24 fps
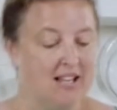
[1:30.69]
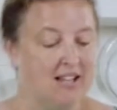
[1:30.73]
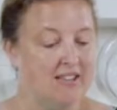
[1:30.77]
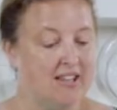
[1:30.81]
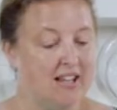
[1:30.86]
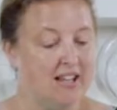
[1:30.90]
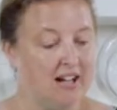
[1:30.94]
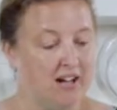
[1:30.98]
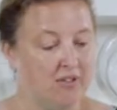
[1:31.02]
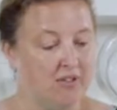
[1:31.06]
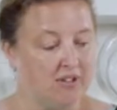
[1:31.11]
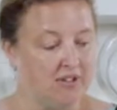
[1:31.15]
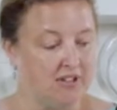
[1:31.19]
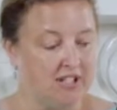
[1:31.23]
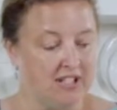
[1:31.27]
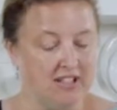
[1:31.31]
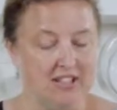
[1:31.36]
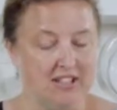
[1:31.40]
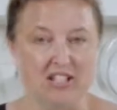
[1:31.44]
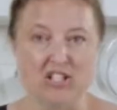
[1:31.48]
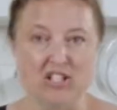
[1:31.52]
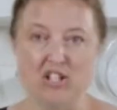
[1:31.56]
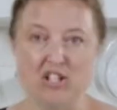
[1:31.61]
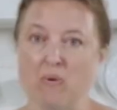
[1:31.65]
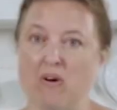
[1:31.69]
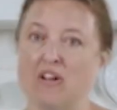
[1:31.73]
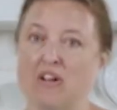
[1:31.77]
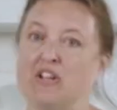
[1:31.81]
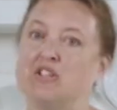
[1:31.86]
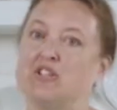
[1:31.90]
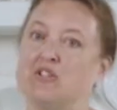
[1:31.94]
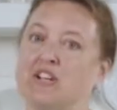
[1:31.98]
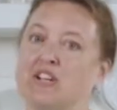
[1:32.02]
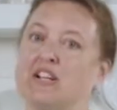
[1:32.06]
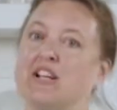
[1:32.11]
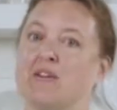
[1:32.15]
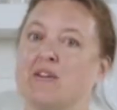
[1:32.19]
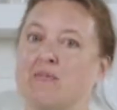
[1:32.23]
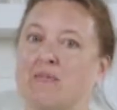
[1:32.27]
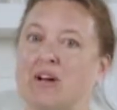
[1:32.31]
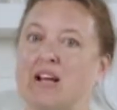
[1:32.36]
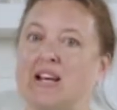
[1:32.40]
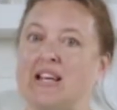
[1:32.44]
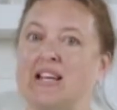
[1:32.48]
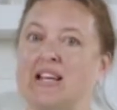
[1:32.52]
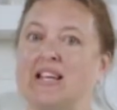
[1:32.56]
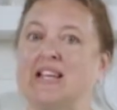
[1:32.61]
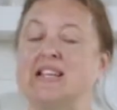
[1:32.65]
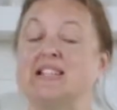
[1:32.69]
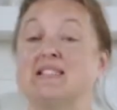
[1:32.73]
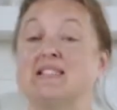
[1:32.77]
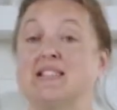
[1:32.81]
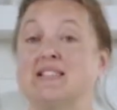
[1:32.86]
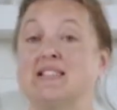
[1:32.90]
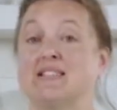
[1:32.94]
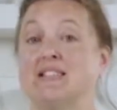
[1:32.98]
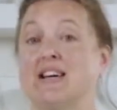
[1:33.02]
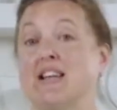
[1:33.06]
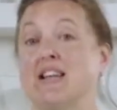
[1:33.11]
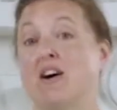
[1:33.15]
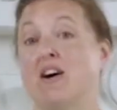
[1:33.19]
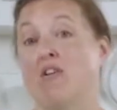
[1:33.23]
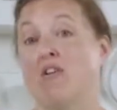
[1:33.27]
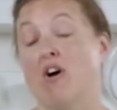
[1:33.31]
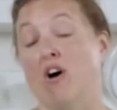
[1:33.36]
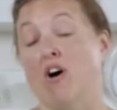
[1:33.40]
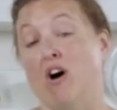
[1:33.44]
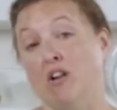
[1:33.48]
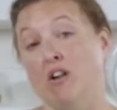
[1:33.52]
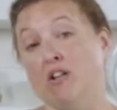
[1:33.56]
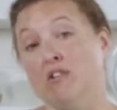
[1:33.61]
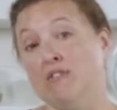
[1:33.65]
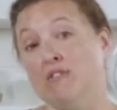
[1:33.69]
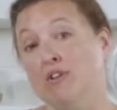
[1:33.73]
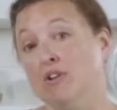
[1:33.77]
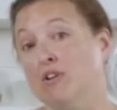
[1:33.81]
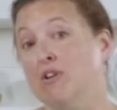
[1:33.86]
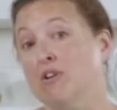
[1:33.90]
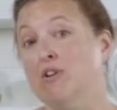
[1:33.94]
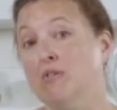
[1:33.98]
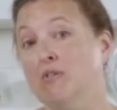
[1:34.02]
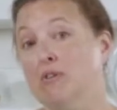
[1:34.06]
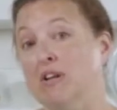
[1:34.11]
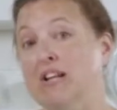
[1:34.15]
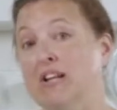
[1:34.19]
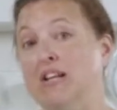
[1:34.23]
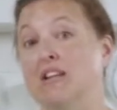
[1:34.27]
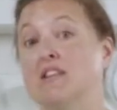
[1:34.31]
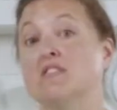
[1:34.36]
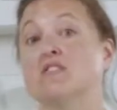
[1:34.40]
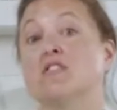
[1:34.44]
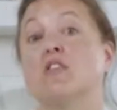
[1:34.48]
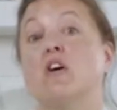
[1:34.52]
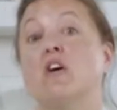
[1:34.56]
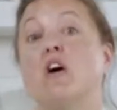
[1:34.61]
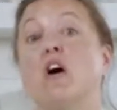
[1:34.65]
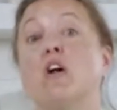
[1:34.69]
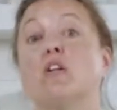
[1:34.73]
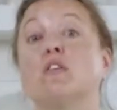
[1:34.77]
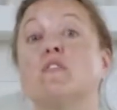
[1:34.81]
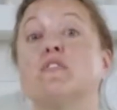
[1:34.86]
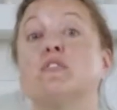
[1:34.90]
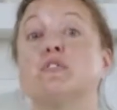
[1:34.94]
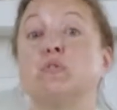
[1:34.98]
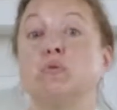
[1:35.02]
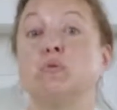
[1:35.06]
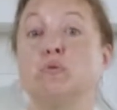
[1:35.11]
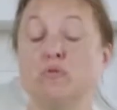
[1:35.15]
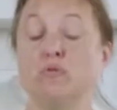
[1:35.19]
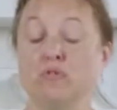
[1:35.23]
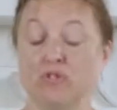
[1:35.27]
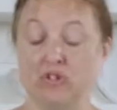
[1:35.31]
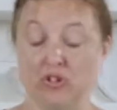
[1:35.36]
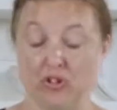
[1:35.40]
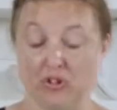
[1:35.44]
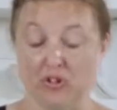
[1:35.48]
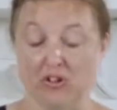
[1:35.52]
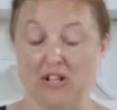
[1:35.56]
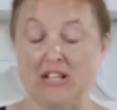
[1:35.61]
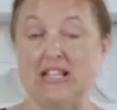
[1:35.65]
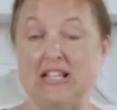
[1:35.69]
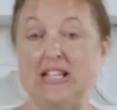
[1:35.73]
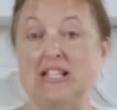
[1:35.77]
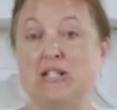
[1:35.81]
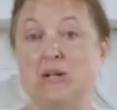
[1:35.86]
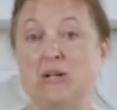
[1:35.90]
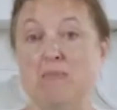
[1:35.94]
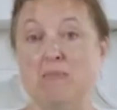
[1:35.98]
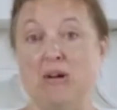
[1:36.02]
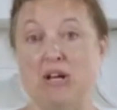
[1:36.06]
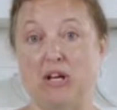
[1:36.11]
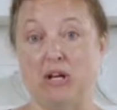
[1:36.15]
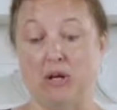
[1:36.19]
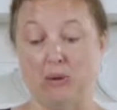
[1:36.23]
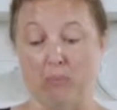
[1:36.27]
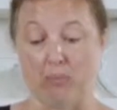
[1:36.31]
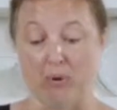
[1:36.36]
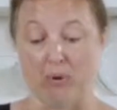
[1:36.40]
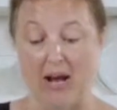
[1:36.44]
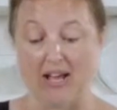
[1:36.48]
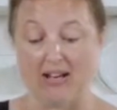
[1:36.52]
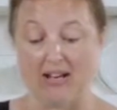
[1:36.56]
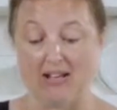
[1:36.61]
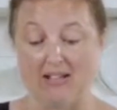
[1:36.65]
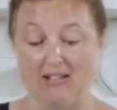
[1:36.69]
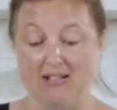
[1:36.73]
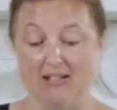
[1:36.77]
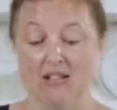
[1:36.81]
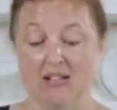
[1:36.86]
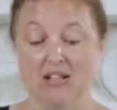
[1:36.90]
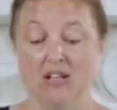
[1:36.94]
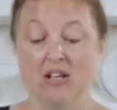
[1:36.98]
The other thing that you want to do to get ready is to set out all of your ingredients and all of the tools you're going to need to make your bread.